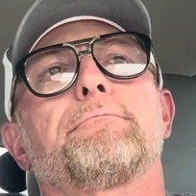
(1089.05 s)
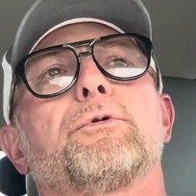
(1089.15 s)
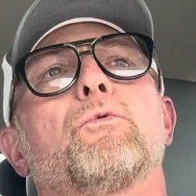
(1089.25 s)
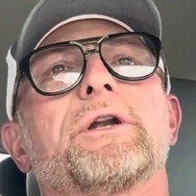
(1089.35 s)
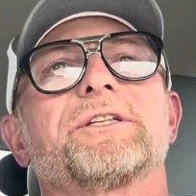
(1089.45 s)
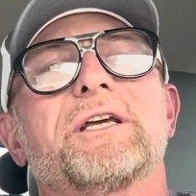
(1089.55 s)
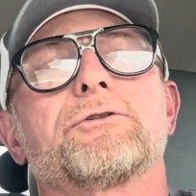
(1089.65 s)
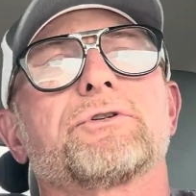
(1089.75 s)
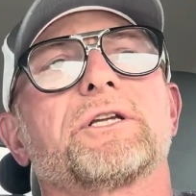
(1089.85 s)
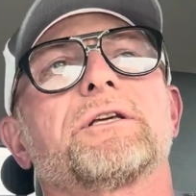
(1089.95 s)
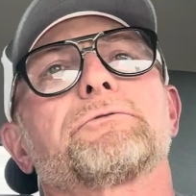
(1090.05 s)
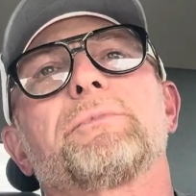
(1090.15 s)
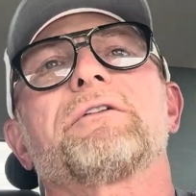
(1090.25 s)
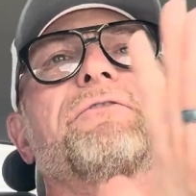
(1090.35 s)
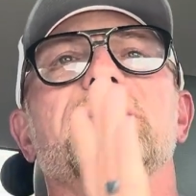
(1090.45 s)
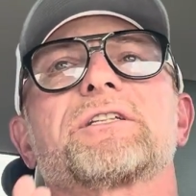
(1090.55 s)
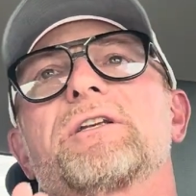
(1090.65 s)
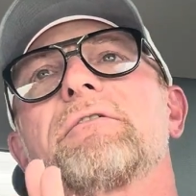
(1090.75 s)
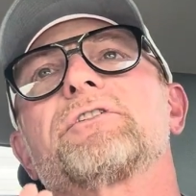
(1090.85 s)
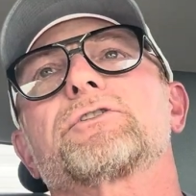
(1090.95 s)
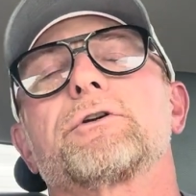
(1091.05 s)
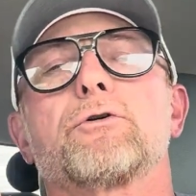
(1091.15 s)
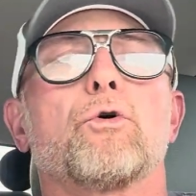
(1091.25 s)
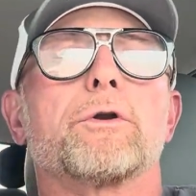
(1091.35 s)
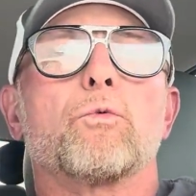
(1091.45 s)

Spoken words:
But what is interesting is MetFix is obviously going